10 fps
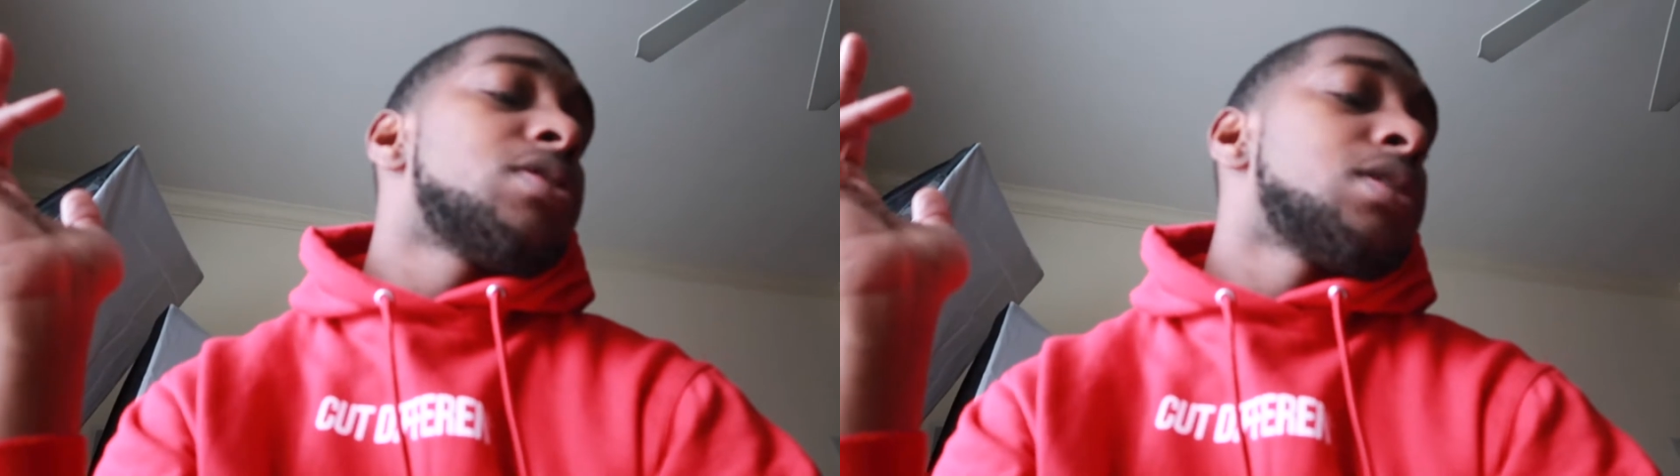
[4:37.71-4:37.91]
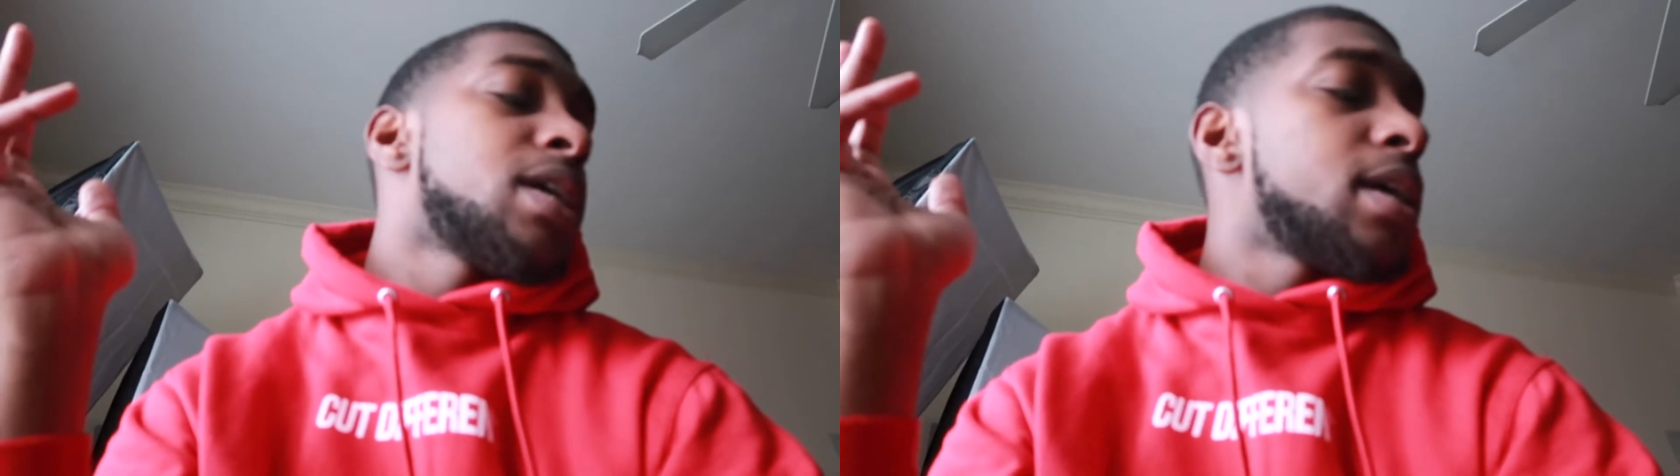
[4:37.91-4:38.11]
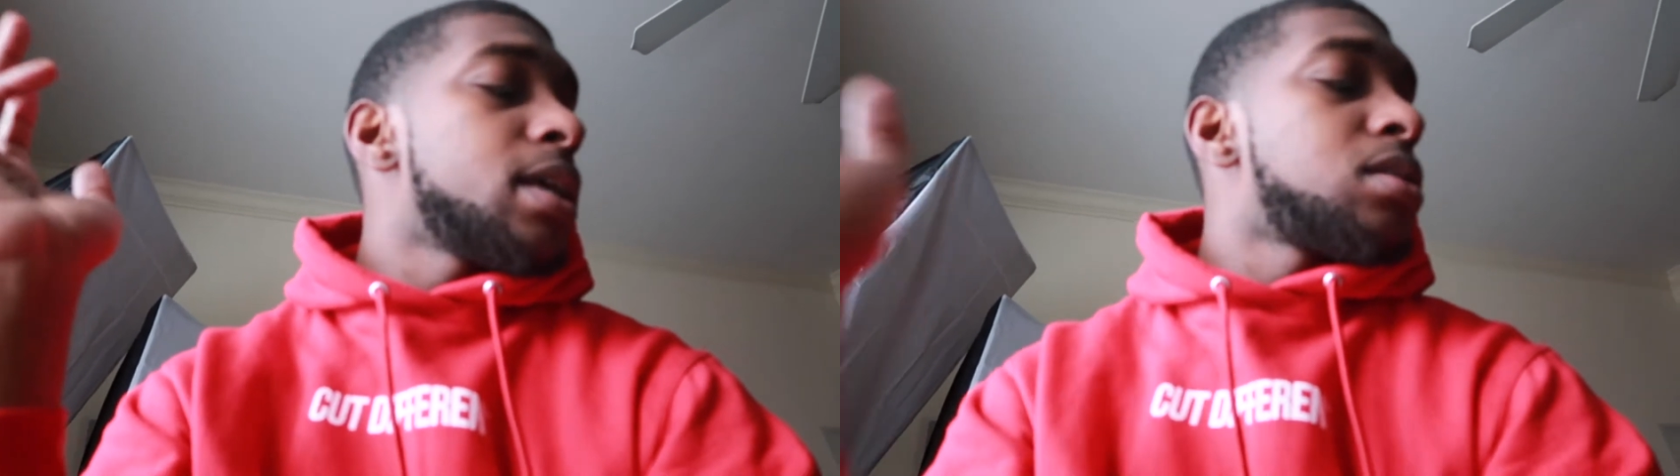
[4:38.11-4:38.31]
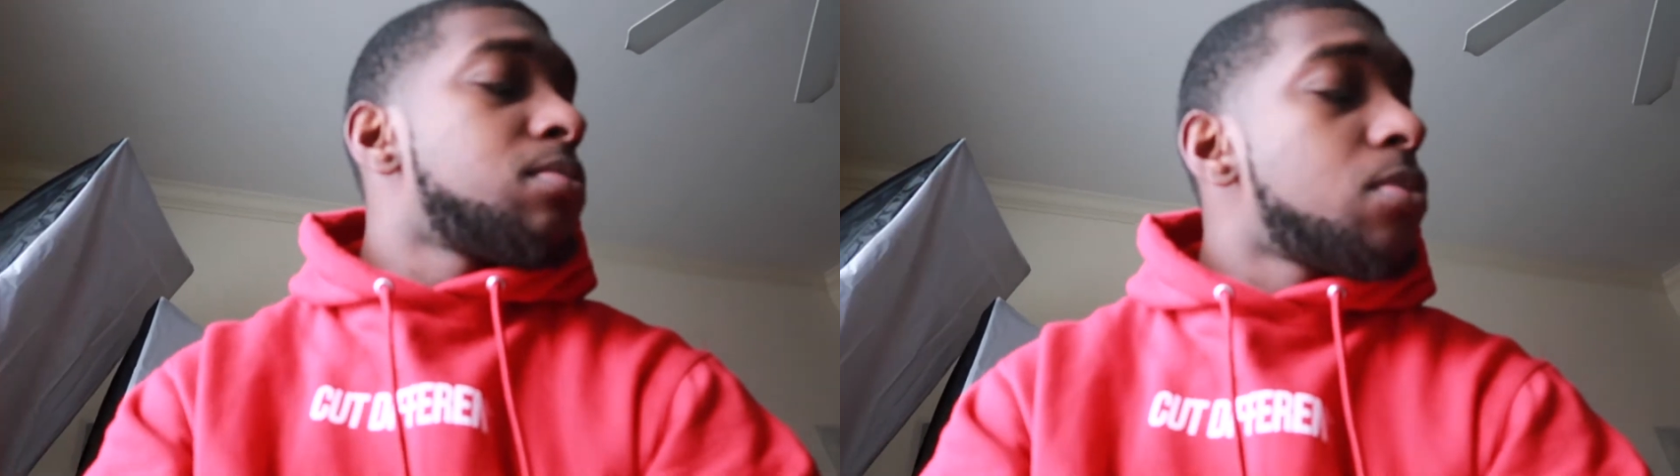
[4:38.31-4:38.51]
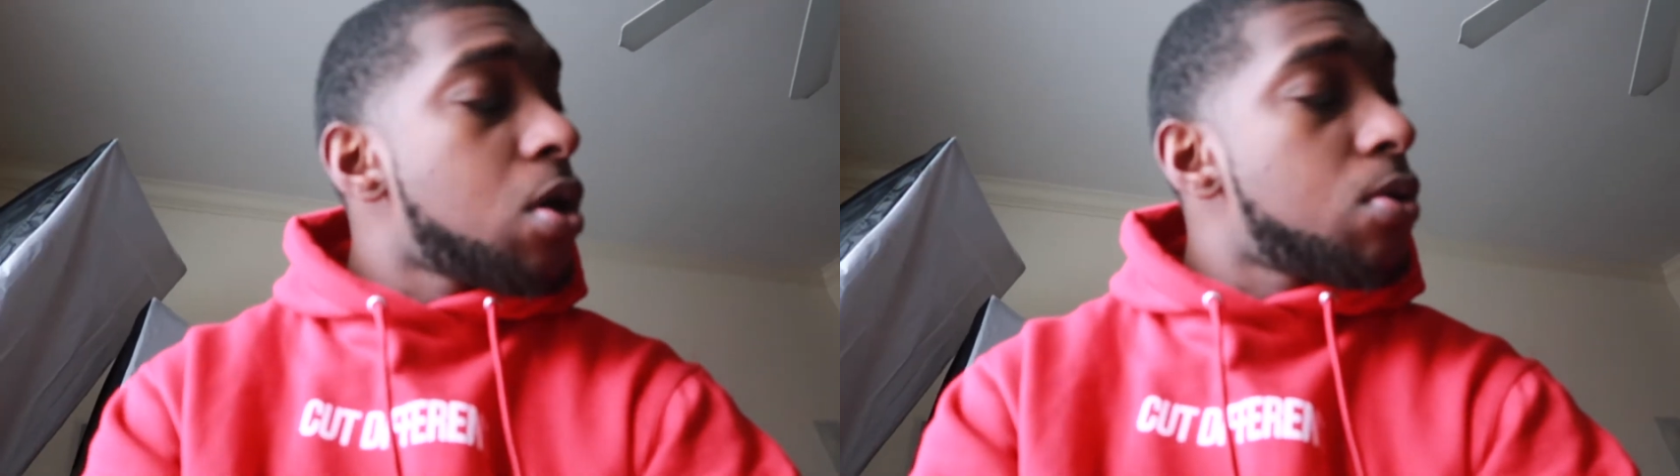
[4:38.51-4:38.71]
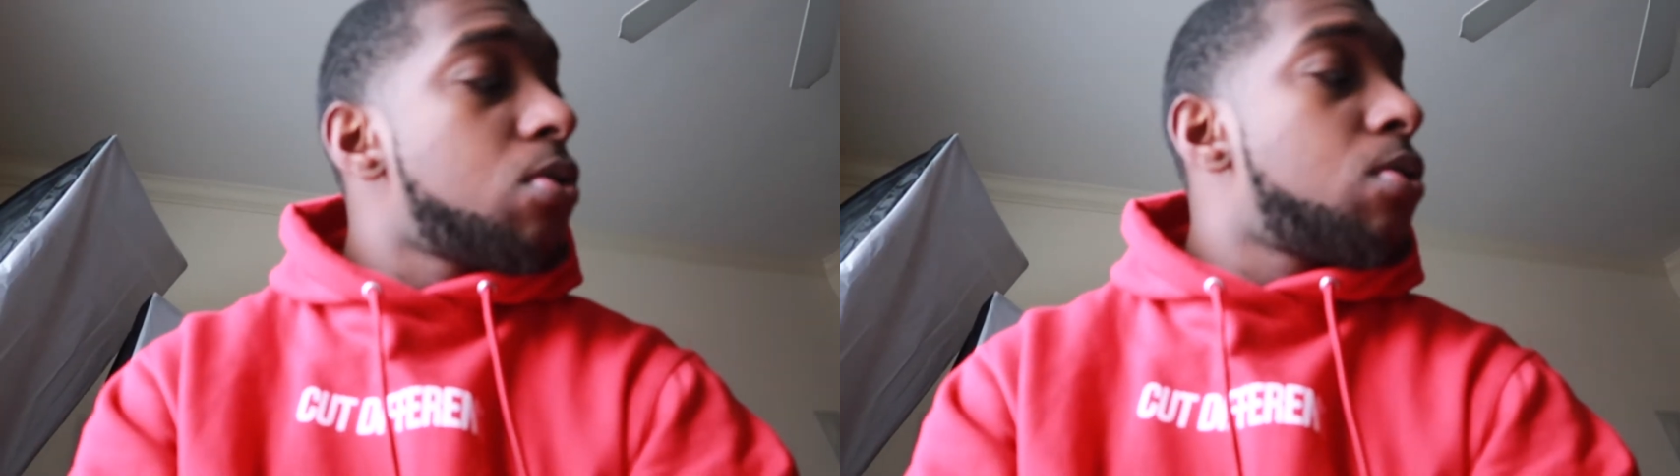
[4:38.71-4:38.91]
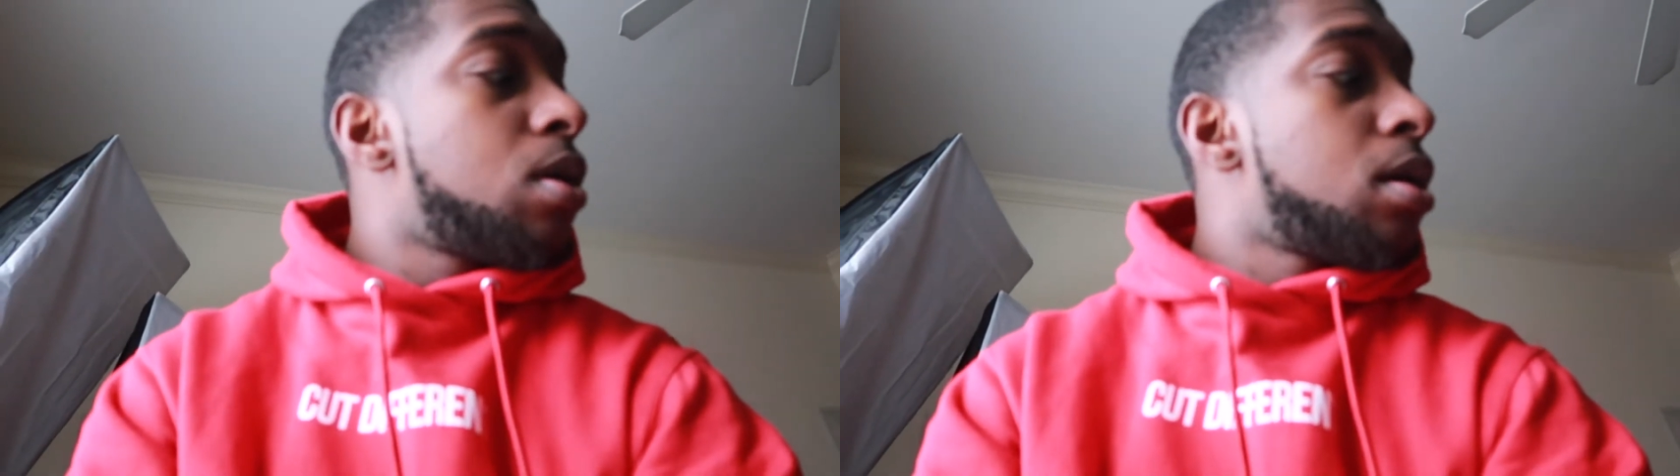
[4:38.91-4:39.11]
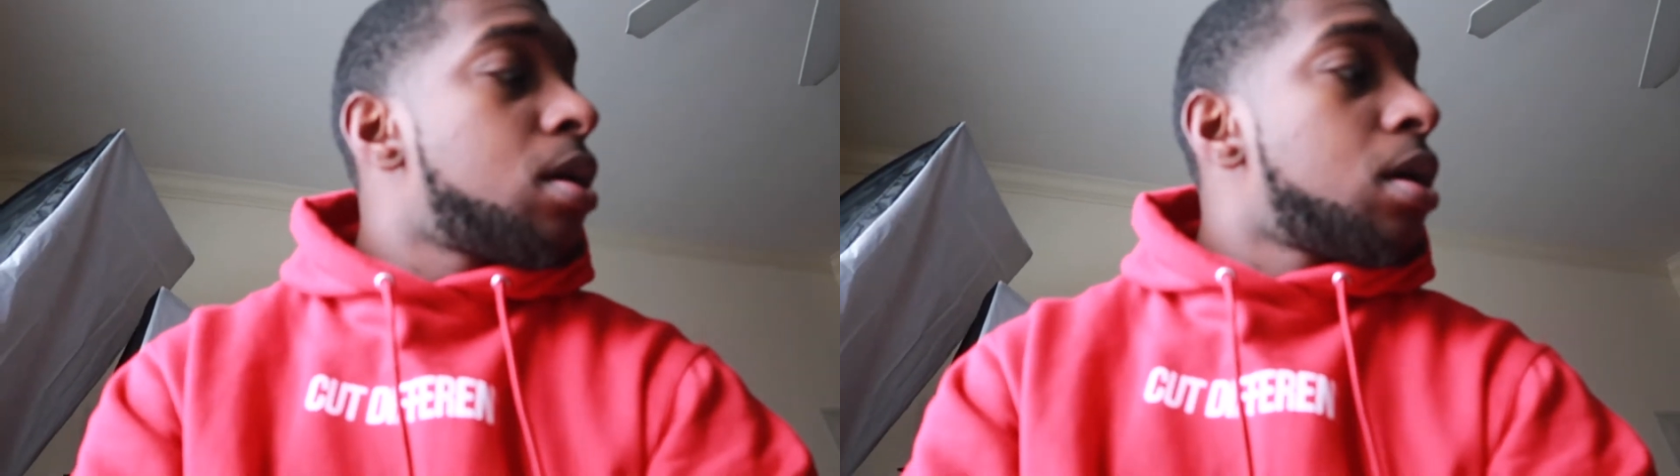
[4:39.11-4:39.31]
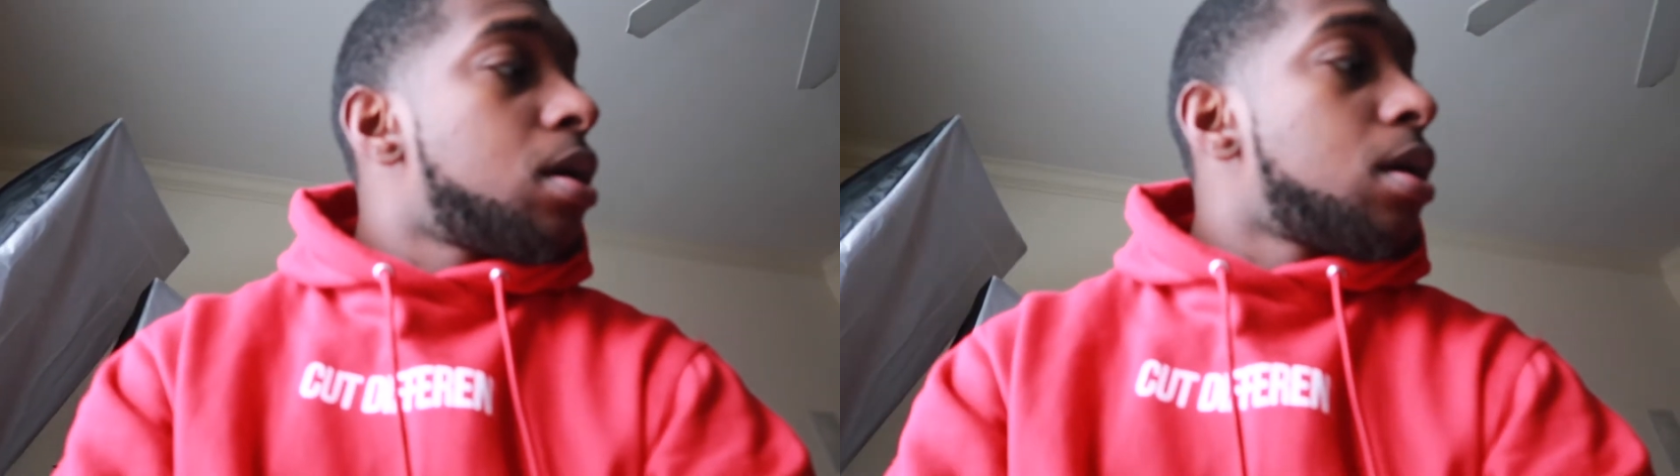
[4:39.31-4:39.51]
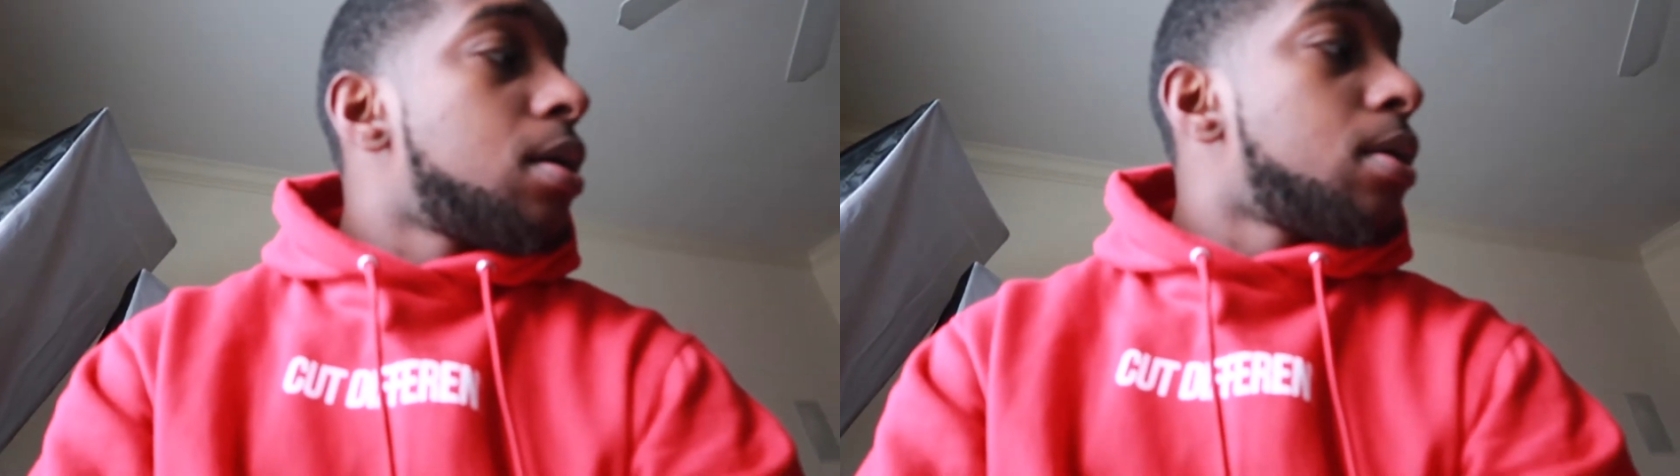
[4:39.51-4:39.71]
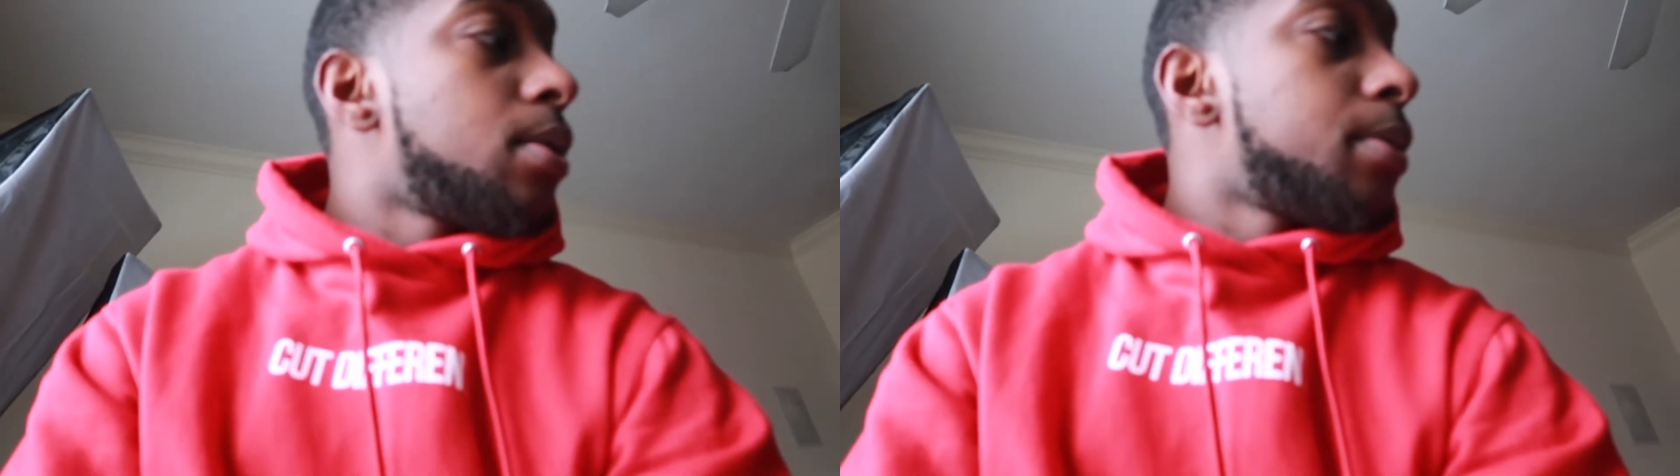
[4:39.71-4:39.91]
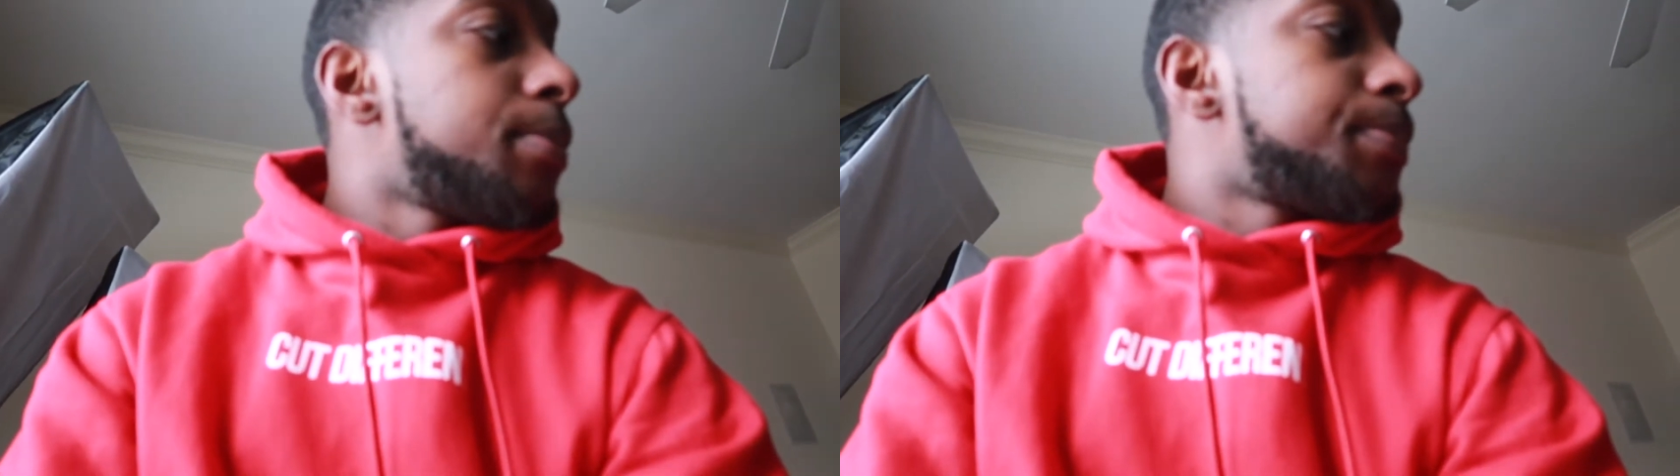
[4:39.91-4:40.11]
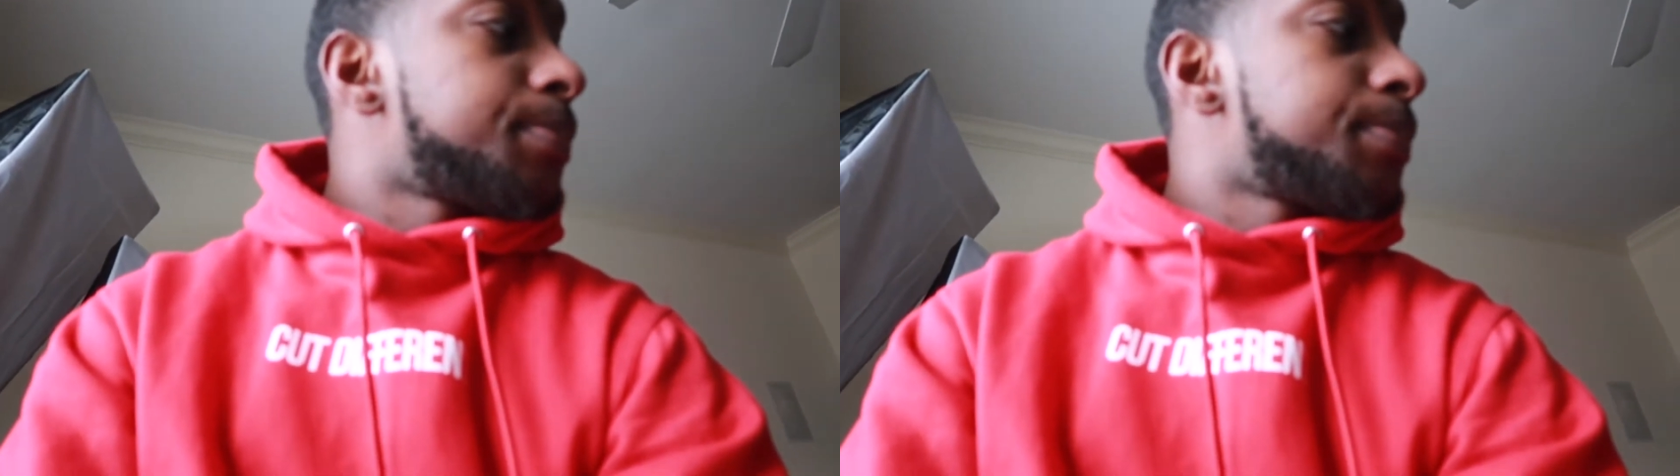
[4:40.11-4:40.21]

today. And then tomorrow, um,